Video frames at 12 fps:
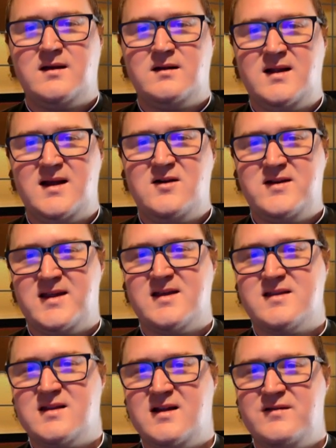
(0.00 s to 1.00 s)
Allowing
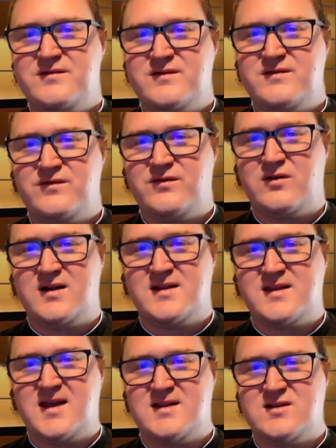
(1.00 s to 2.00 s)
His love for
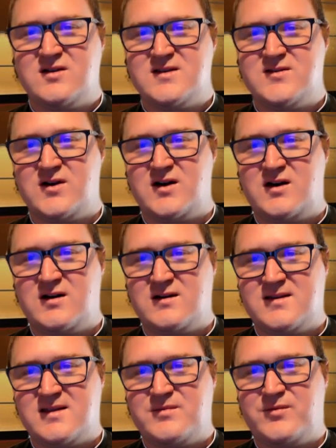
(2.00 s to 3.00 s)
us to enter into our
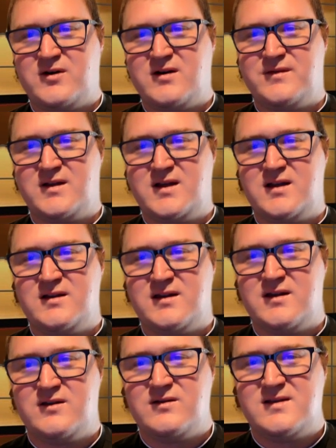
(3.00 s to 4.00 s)
hearts is part of the good
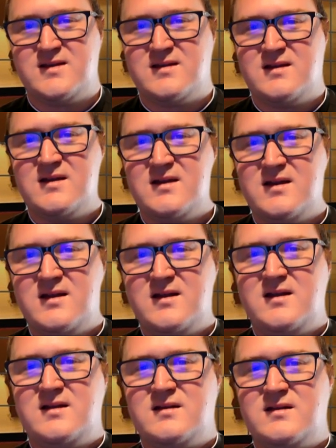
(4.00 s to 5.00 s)
news.
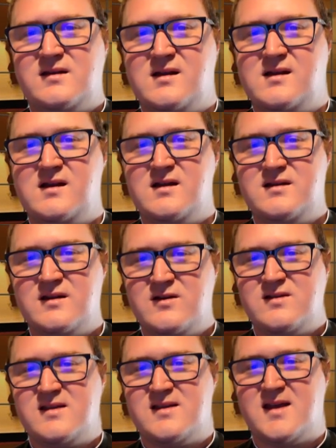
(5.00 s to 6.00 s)
The good
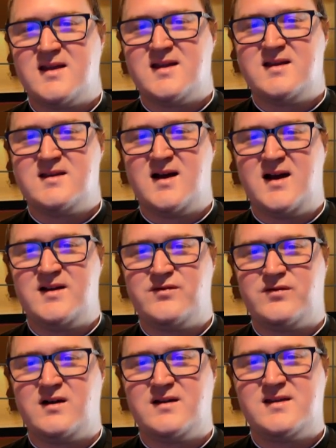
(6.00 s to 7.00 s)
news is that he died
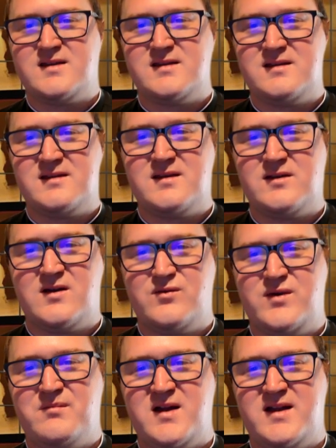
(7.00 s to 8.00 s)
for us so
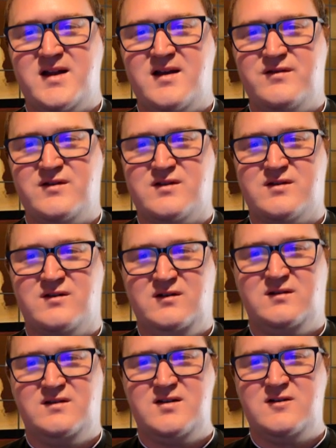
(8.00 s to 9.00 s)
that we might have
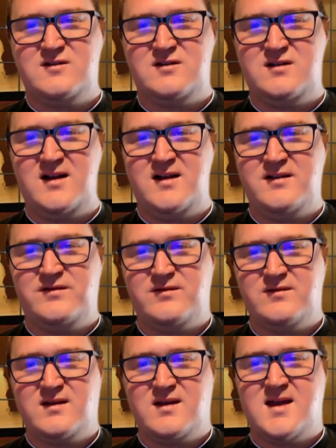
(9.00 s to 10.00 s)
eternal life,
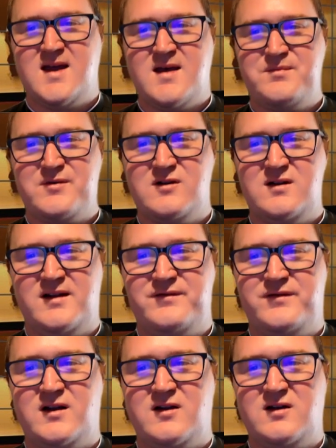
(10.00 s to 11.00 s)
a happier
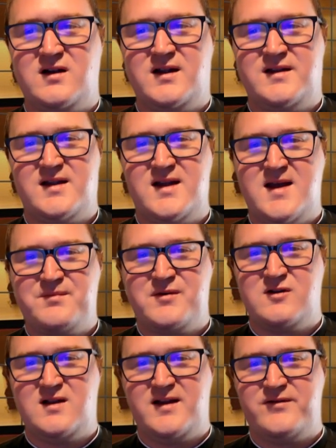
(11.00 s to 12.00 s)
life here, and a
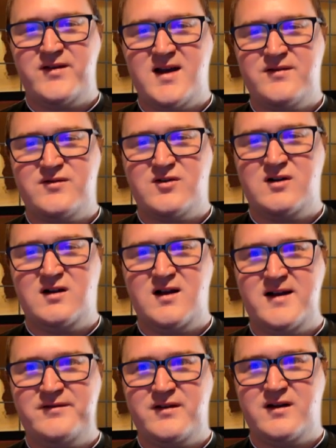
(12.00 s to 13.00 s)
happier life after a
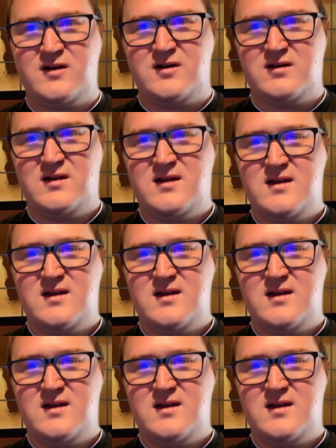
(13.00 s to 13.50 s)
life here.